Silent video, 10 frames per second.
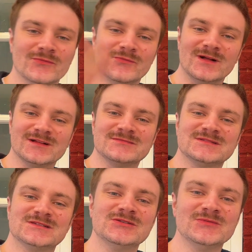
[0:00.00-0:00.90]
Welcome
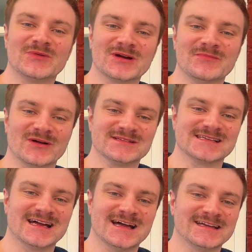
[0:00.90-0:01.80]
to Brooker
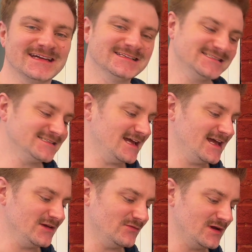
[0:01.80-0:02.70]
Bonsai, and
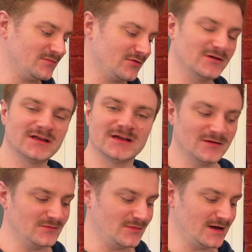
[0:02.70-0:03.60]
today we're pruning
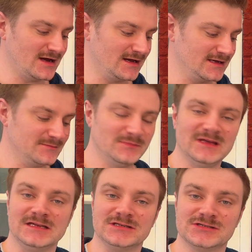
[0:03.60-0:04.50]
up my
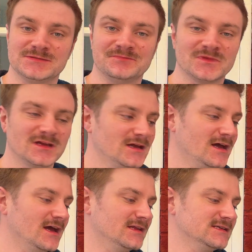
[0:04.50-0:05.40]
beech.
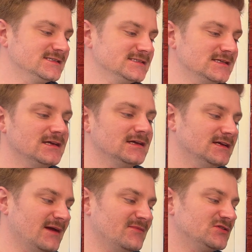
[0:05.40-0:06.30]
This is a
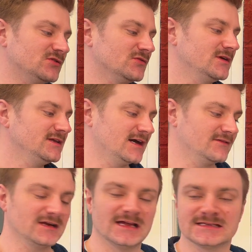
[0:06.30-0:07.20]
Yamadori that I
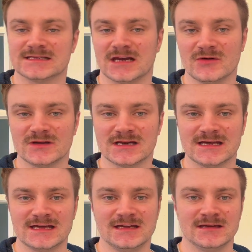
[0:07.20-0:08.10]
collected
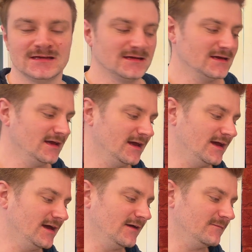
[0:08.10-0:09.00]
locally,
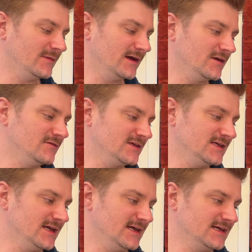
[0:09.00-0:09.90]
and over the
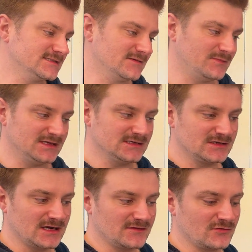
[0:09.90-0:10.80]
years I've been
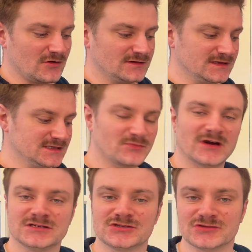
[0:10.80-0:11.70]
kind of growing this
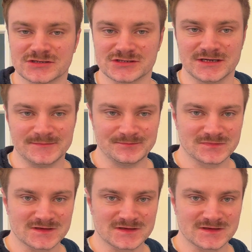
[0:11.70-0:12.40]
branch structure.